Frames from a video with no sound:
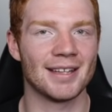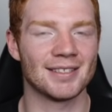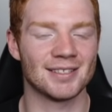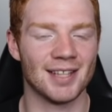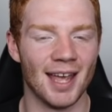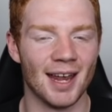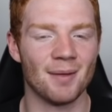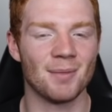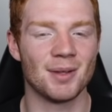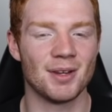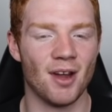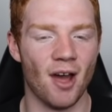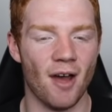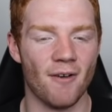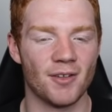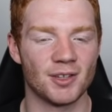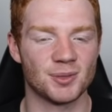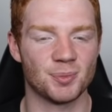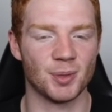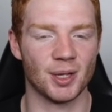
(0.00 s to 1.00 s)
It's getting me
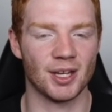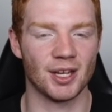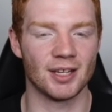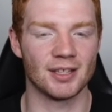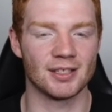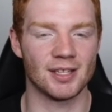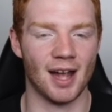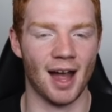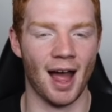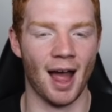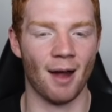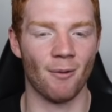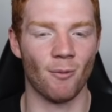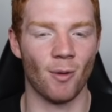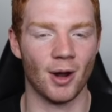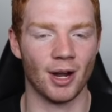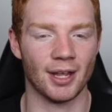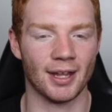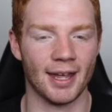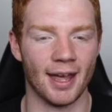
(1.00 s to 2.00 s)
nervous because I
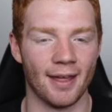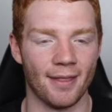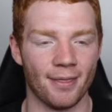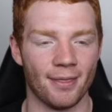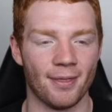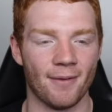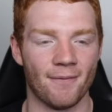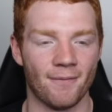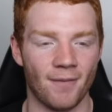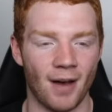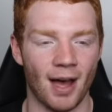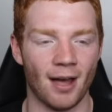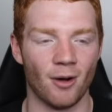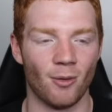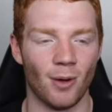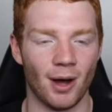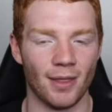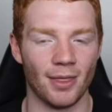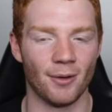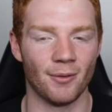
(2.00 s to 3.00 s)
want to get the
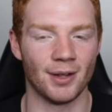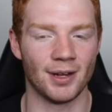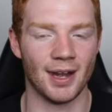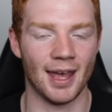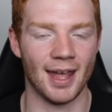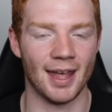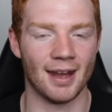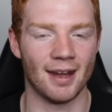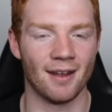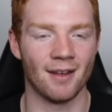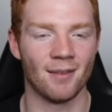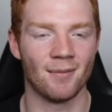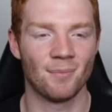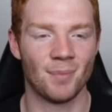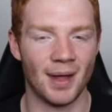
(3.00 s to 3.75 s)
final one that we need